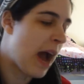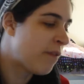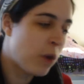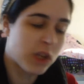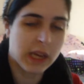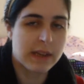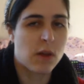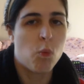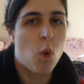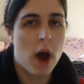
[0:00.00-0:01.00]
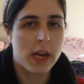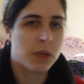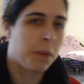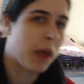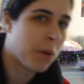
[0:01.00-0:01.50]
I've always, like I said, wanted
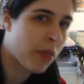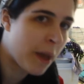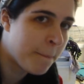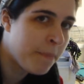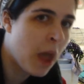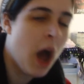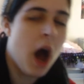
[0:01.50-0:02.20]
to play with him.